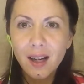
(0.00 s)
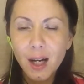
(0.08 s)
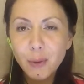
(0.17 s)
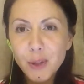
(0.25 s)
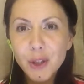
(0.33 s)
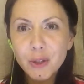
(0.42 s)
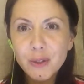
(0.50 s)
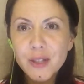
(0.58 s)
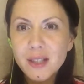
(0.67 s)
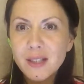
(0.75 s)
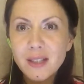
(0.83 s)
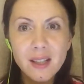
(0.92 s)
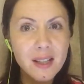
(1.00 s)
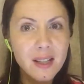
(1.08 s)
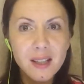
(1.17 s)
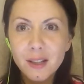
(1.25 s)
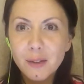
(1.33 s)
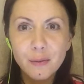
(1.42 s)
I wish I could stay
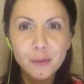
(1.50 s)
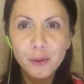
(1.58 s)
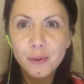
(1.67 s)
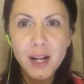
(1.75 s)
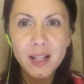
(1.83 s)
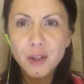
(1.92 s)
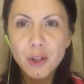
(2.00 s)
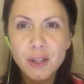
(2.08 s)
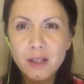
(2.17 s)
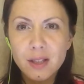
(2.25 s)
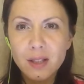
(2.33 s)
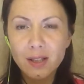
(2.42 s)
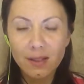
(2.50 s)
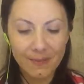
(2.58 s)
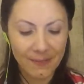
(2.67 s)
here for ages.